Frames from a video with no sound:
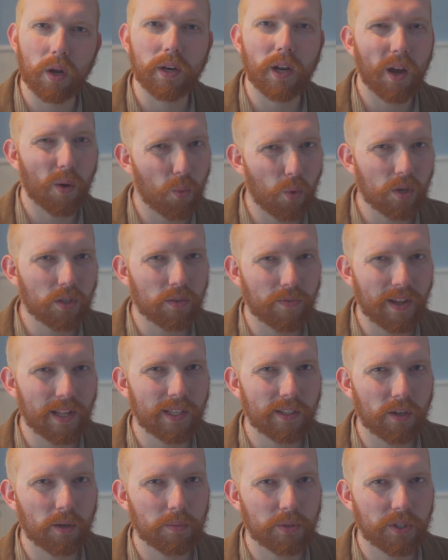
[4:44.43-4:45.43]
was a
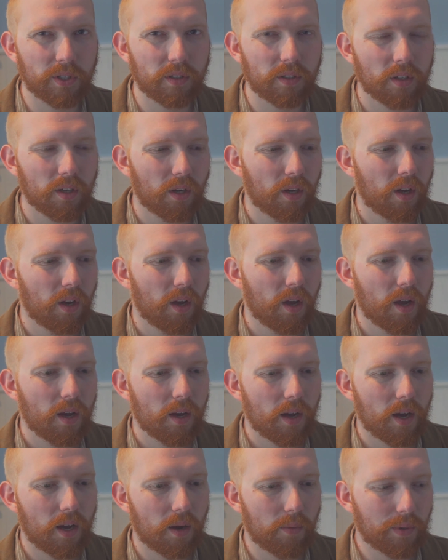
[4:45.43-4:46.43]
valid option.
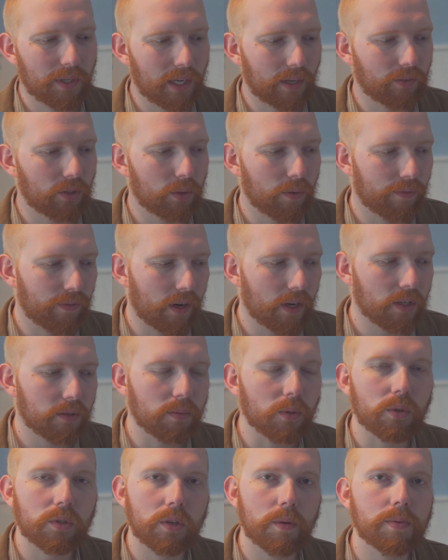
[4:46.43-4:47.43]
We'd have to do a very
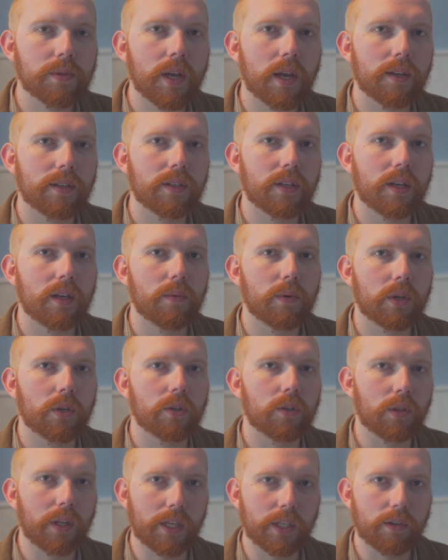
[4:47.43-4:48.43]
small subset of C. We couldn't
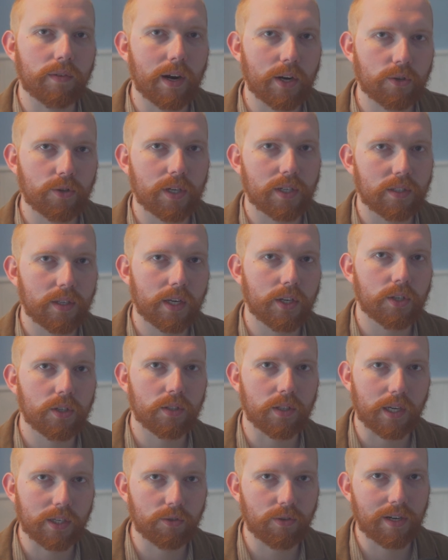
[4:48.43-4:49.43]
do like direct
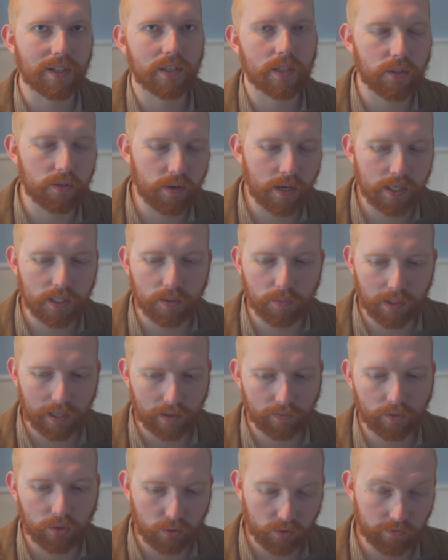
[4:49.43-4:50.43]
translations, like transliterate it. We'd
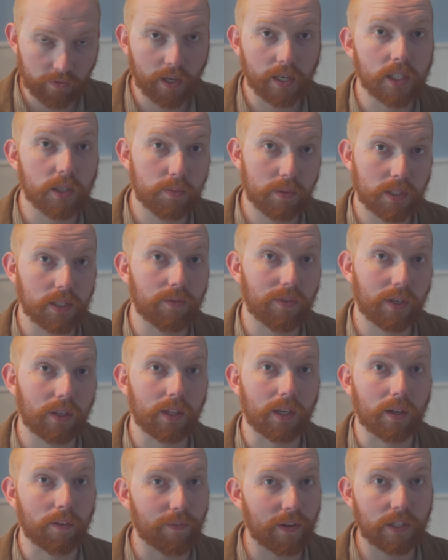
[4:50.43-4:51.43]
have to do a very specific
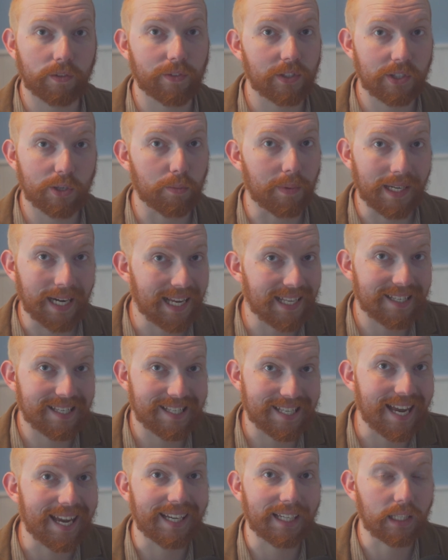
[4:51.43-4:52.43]
thing. Effectively, still be an
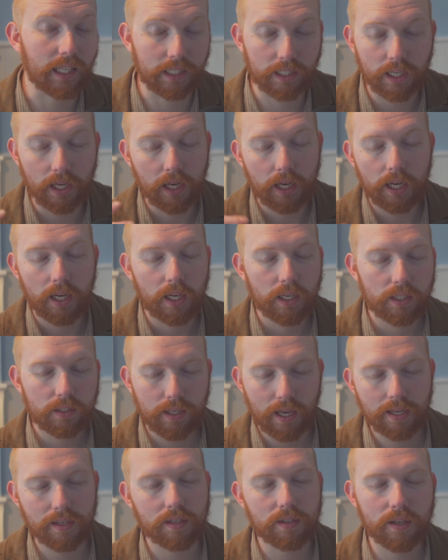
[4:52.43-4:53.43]
SSA.
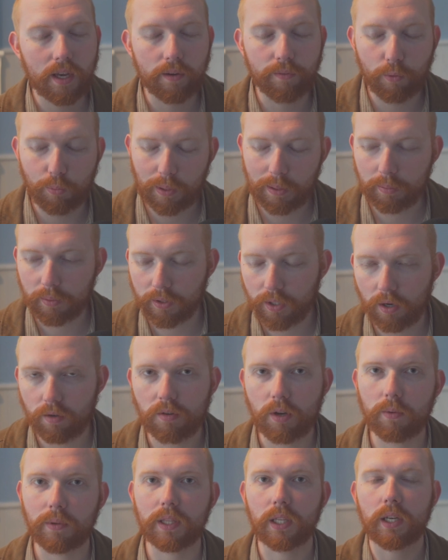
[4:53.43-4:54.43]
So SSA, for people who don't
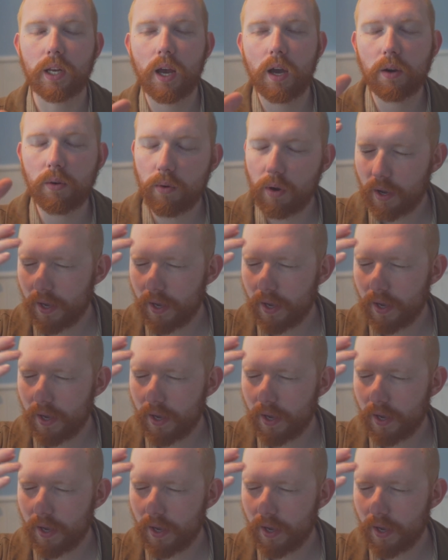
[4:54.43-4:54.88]
know in the know,